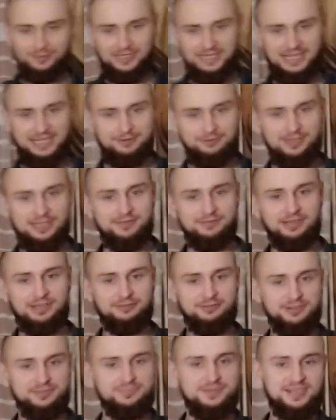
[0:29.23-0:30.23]
today we have
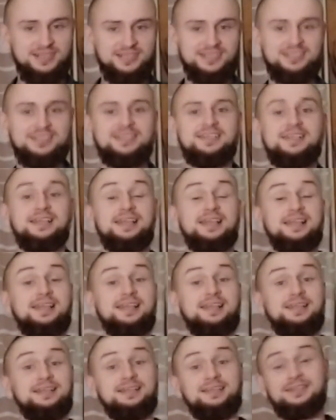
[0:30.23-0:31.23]
a Christmas
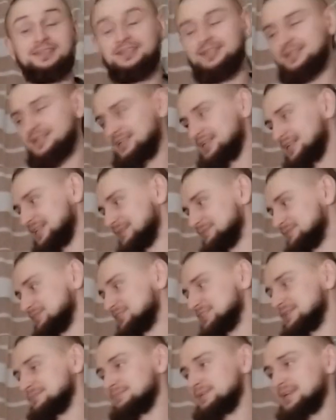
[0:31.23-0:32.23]
and I
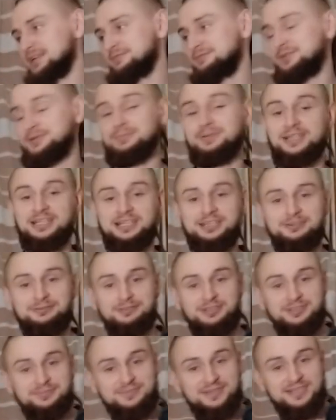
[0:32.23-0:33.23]
just come back from the
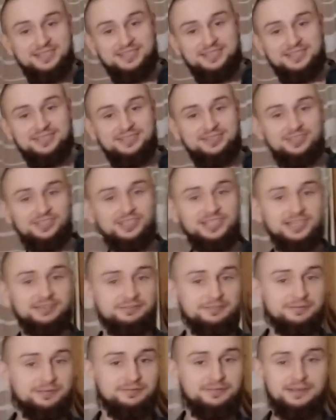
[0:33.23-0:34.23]
Christmas
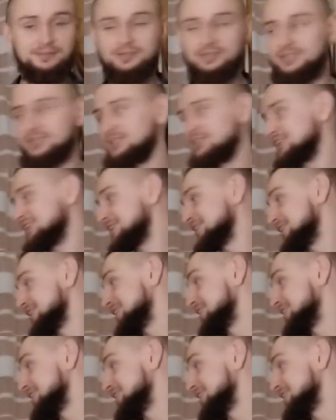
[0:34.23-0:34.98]
dinner with my family